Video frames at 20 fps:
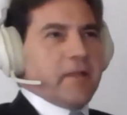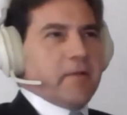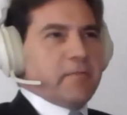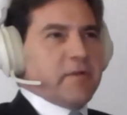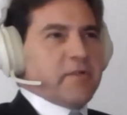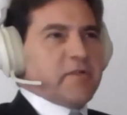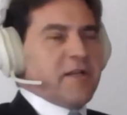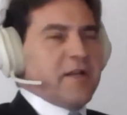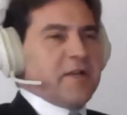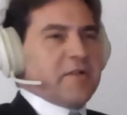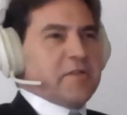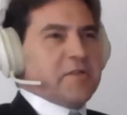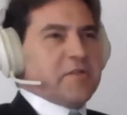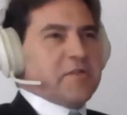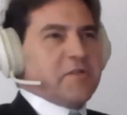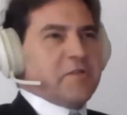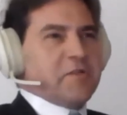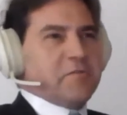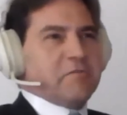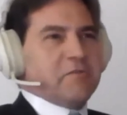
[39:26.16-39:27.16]
I've been saying this
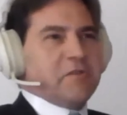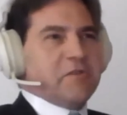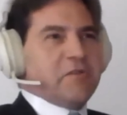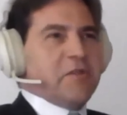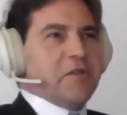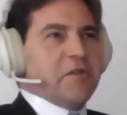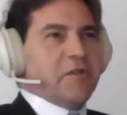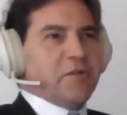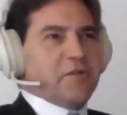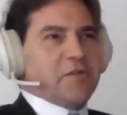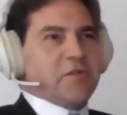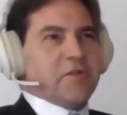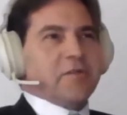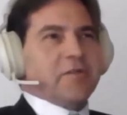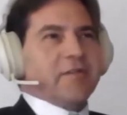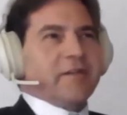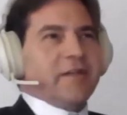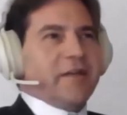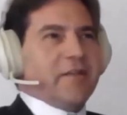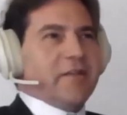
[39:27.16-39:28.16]
to them for years,
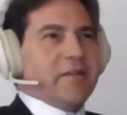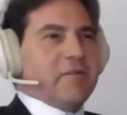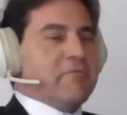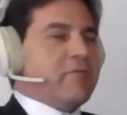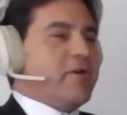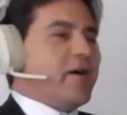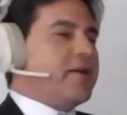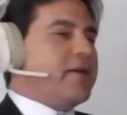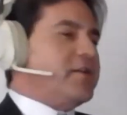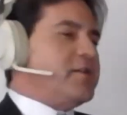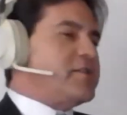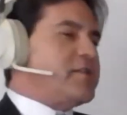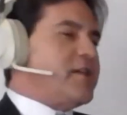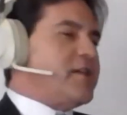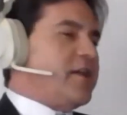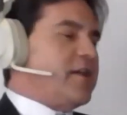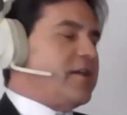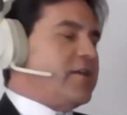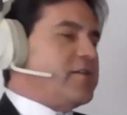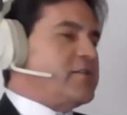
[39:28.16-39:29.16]
and they've finally
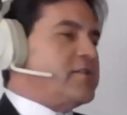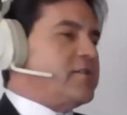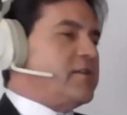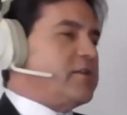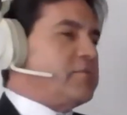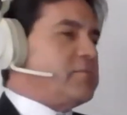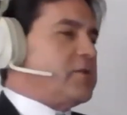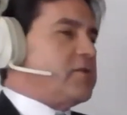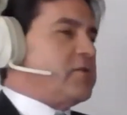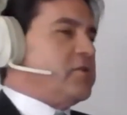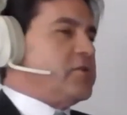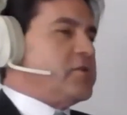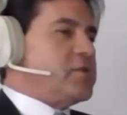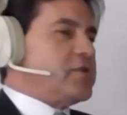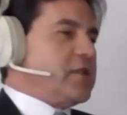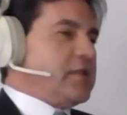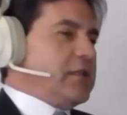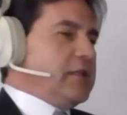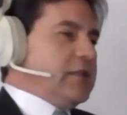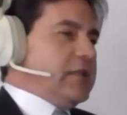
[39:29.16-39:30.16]
started listening
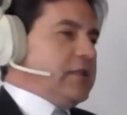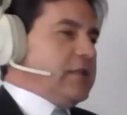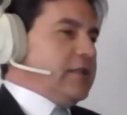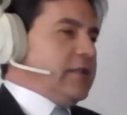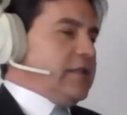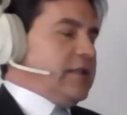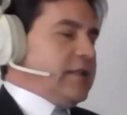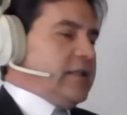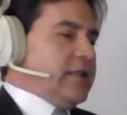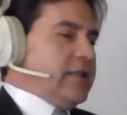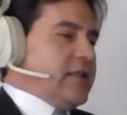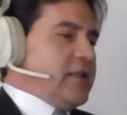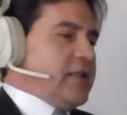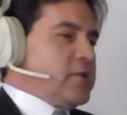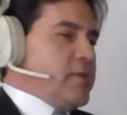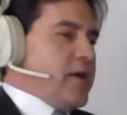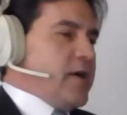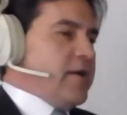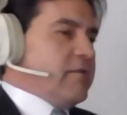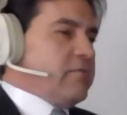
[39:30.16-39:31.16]
because
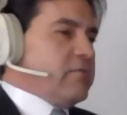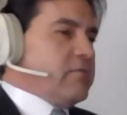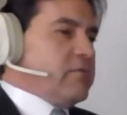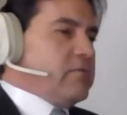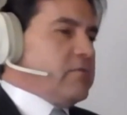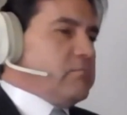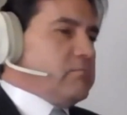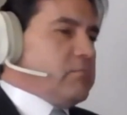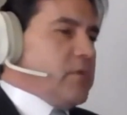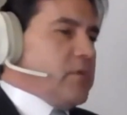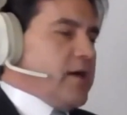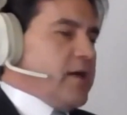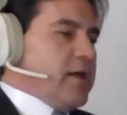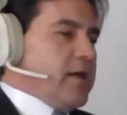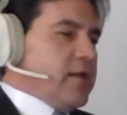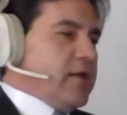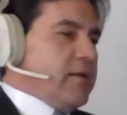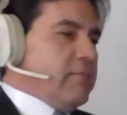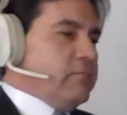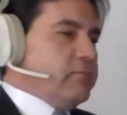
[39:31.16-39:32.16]
as part of
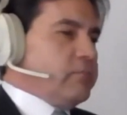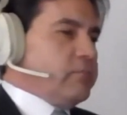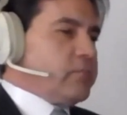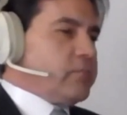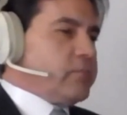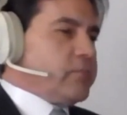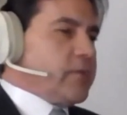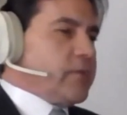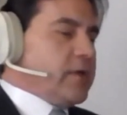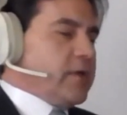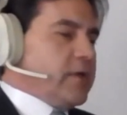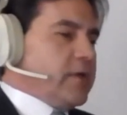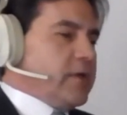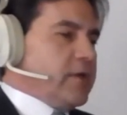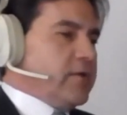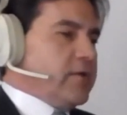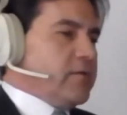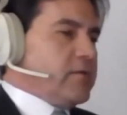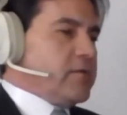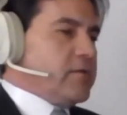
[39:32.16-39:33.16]
my
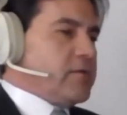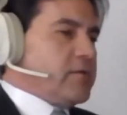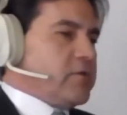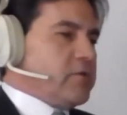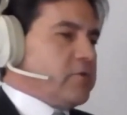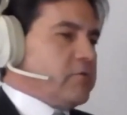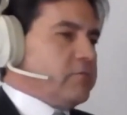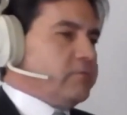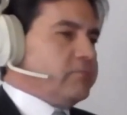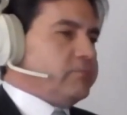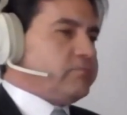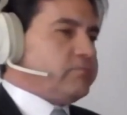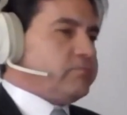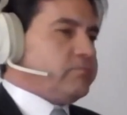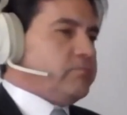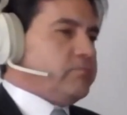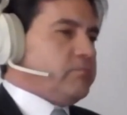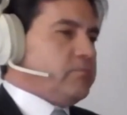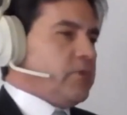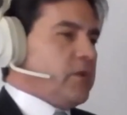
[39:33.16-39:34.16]
sort of
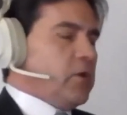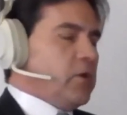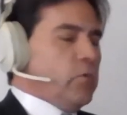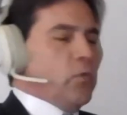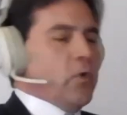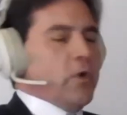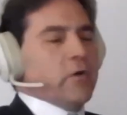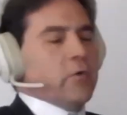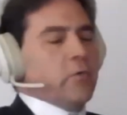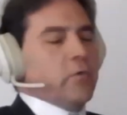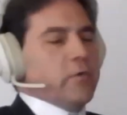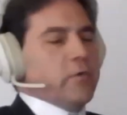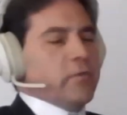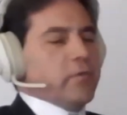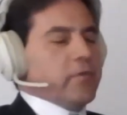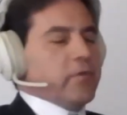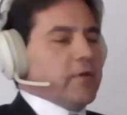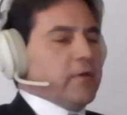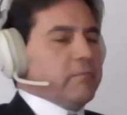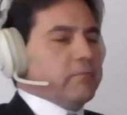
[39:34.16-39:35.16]
work with
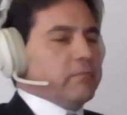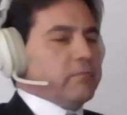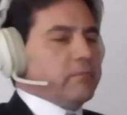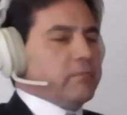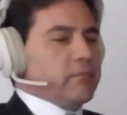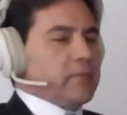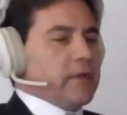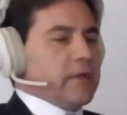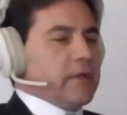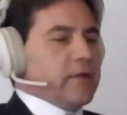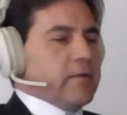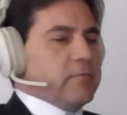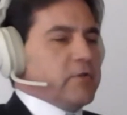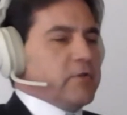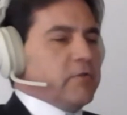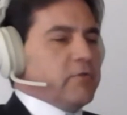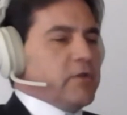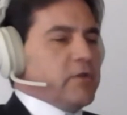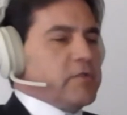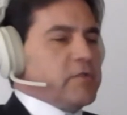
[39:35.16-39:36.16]

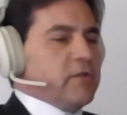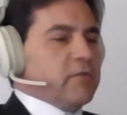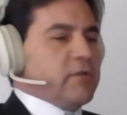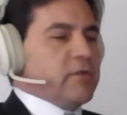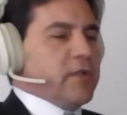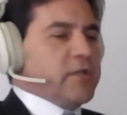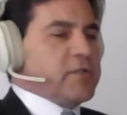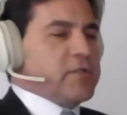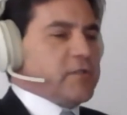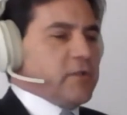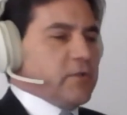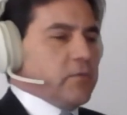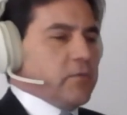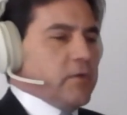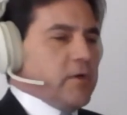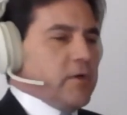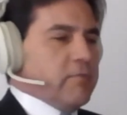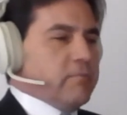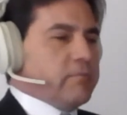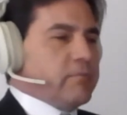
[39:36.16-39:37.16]
University of Leicester,
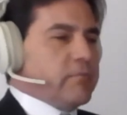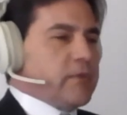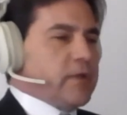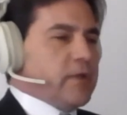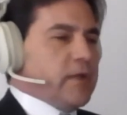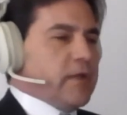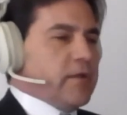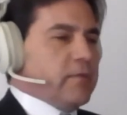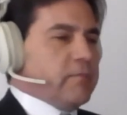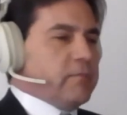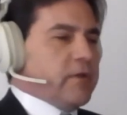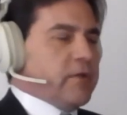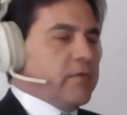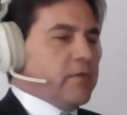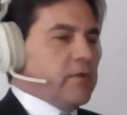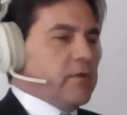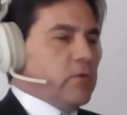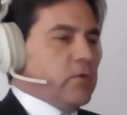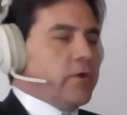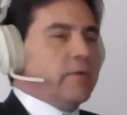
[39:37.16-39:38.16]
where I'm in
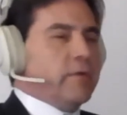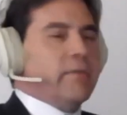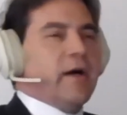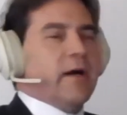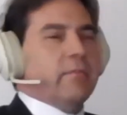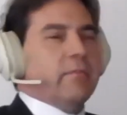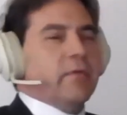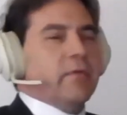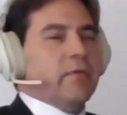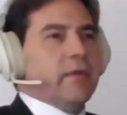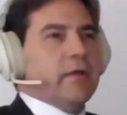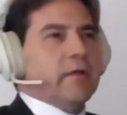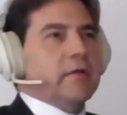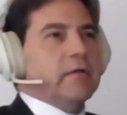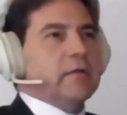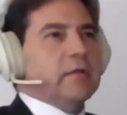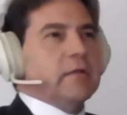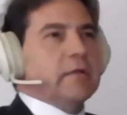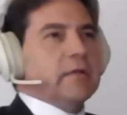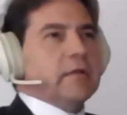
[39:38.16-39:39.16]
the law department
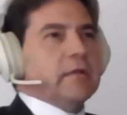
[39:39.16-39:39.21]
there,